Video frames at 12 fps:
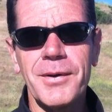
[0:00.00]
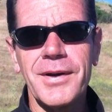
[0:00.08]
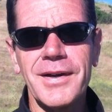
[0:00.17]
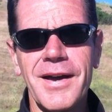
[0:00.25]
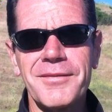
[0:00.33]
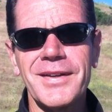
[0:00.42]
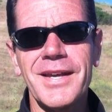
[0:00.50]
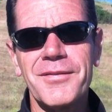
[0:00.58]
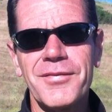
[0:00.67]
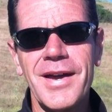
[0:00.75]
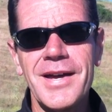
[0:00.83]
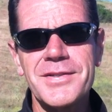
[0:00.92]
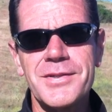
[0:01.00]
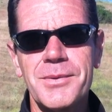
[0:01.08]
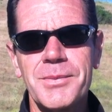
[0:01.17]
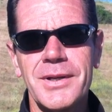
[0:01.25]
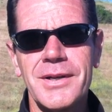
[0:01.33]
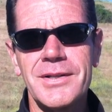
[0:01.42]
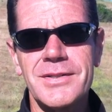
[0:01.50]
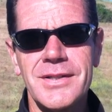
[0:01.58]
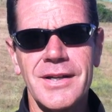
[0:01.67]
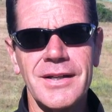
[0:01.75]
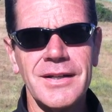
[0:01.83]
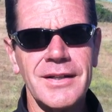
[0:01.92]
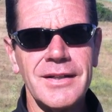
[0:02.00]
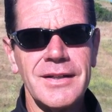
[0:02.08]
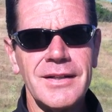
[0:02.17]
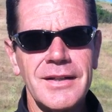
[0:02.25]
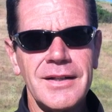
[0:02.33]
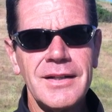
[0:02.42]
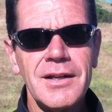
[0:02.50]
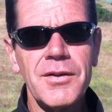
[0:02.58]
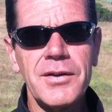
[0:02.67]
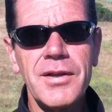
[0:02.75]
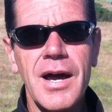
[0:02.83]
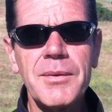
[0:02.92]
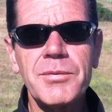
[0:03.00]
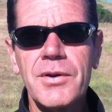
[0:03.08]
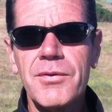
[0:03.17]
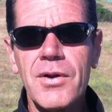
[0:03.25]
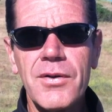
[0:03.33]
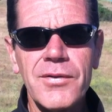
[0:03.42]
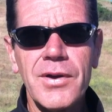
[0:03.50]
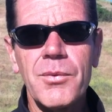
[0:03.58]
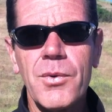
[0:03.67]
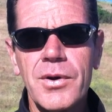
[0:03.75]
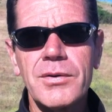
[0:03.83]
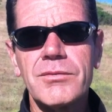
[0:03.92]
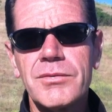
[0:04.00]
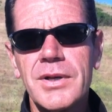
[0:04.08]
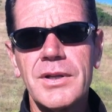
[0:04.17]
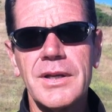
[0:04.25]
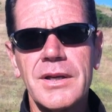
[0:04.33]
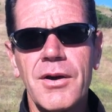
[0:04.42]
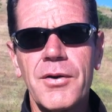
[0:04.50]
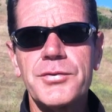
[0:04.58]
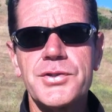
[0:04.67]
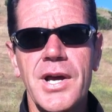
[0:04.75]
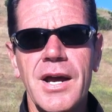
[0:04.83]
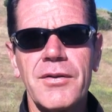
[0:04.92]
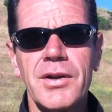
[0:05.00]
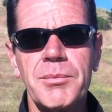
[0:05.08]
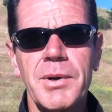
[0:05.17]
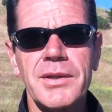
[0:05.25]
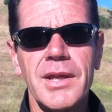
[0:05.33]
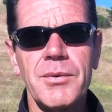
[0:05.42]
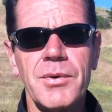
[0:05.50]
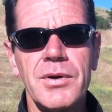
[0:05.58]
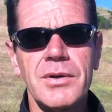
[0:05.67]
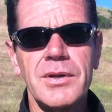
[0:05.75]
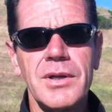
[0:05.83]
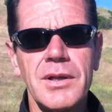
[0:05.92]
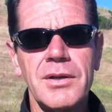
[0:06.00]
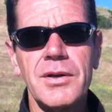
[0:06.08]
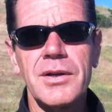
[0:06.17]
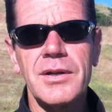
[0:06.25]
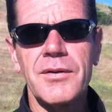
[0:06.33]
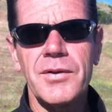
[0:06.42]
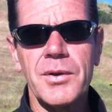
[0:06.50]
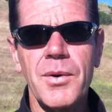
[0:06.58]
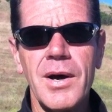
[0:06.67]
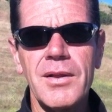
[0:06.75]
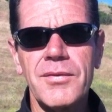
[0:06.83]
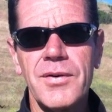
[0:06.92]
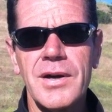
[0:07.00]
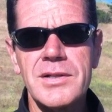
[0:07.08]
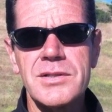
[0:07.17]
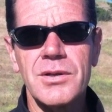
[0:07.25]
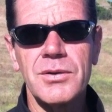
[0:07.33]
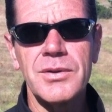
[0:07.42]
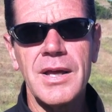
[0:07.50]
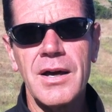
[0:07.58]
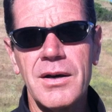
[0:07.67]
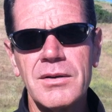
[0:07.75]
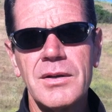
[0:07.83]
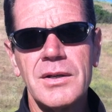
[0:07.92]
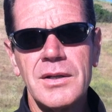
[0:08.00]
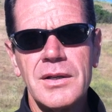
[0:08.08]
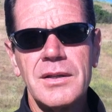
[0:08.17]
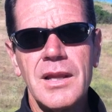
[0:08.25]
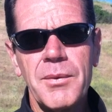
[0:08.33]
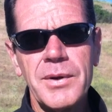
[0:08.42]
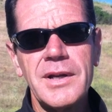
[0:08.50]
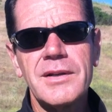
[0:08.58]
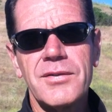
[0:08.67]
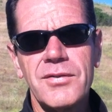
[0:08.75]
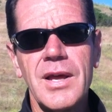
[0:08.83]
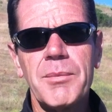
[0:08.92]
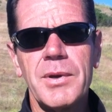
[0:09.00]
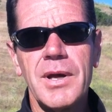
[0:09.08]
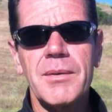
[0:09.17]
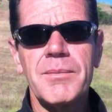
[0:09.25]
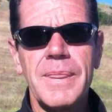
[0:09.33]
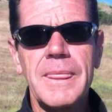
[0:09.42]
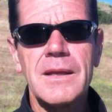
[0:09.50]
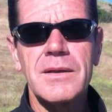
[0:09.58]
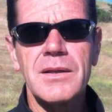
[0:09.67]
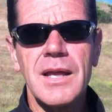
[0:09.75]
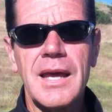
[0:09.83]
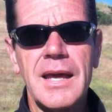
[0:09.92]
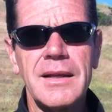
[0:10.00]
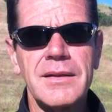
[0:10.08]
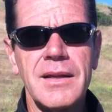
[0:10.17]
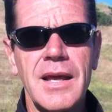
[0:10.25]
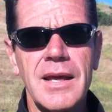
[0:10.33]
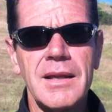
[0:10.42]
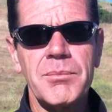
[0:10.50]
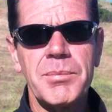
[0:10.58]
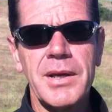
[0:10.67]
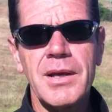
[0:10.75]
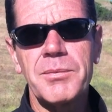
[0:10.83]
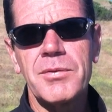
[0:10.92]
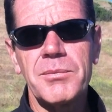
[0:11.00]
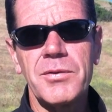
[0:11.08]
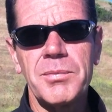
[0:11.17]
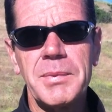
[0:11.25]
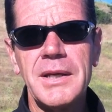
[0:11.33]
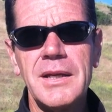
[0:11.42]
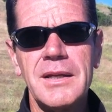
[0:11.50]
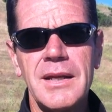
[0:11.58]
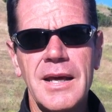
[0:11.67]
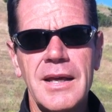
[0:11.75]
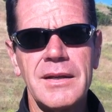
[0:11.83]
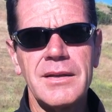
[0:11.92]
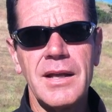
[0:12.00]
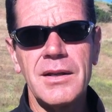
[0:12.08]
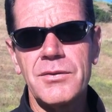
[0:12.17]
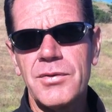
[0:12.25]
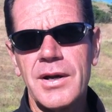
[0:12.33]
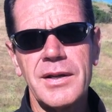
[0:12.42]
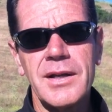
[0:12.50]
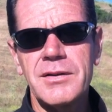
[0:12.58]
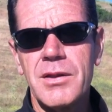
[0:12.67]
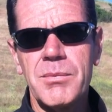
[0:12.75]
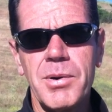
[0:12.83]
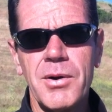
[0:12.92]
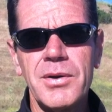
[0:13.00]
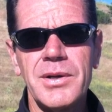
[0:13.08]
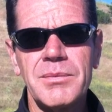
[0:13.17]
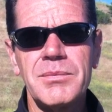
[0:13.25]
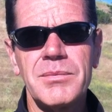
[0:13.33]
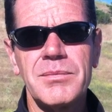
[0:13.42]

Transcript: they're going to have to get faster because, uh, you know, the times they rowed over there weren't really earth-shattering, but they were good enough to qualify. So now, now we need to step it up and, and pick up some speed and, and try to get to the podium.